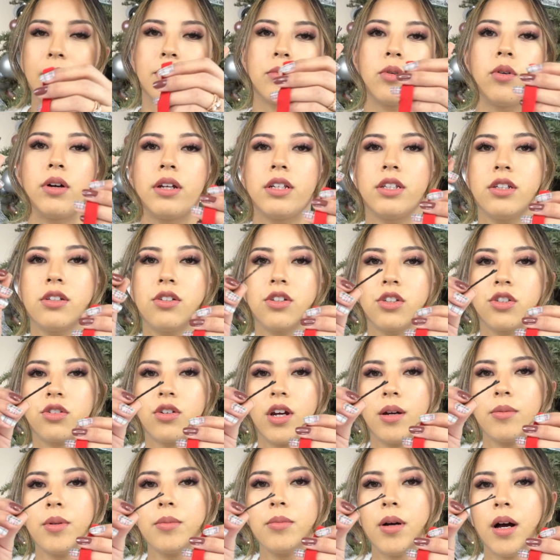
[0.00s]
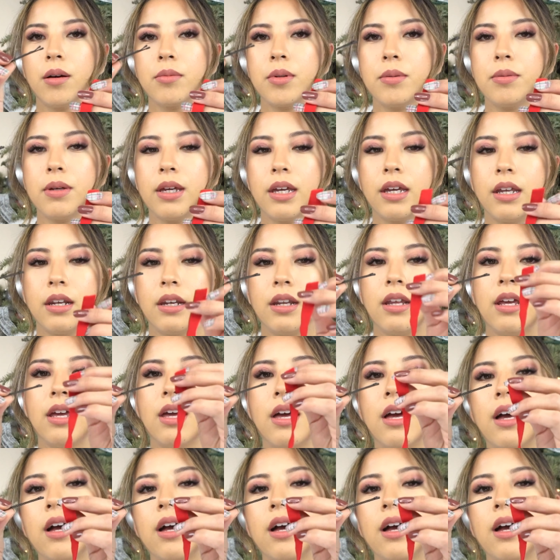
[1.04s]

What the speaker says: I'm going to just grab a bobby pin.